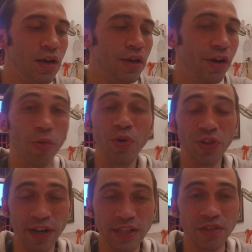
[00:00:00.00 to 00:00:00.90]

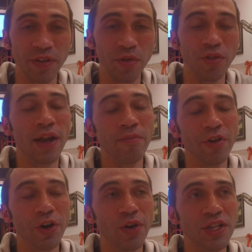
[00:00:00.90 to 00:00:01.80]
really nice of them to do that. I'm
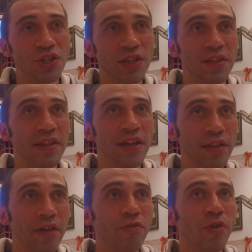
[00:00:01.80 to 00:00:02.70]
very gracious that they did
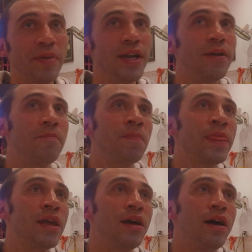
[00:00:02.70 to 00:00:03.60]
that for me.
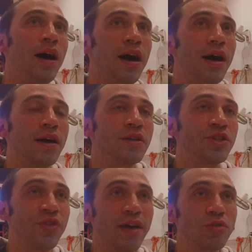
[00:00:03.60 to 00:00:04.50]

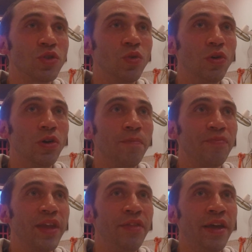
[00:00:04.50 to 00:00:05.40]
So that was cool.
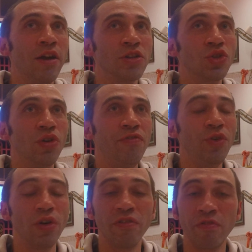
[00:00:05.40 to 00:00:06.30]
And then also a
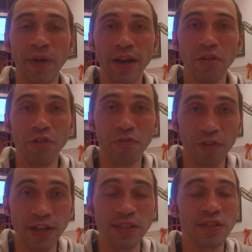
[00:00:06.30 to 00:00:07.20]
few of my other
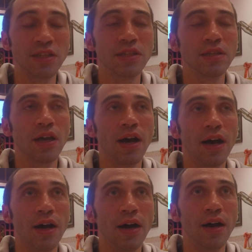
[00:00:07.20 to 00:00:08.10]
friends
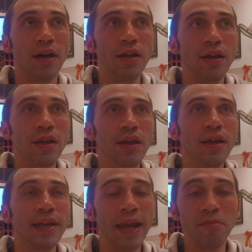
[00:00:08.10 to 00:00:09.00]

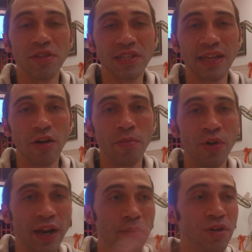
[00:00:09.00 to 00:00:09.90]
came to the
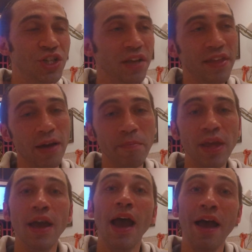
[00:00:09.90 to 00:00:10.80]
ceremony. I appreciate them.
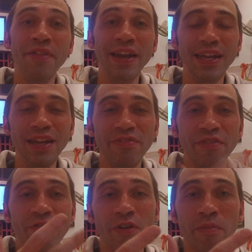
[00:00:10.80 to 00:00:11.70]
And then
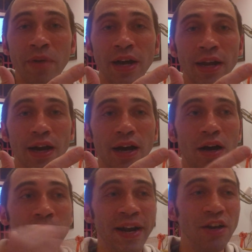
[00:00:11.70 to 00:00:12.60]
even from my
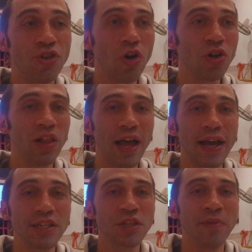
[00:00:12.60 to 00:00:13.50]
adult
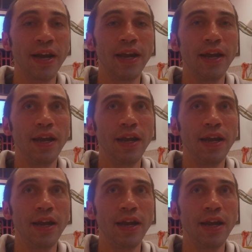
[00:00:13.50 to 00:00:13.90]
class, my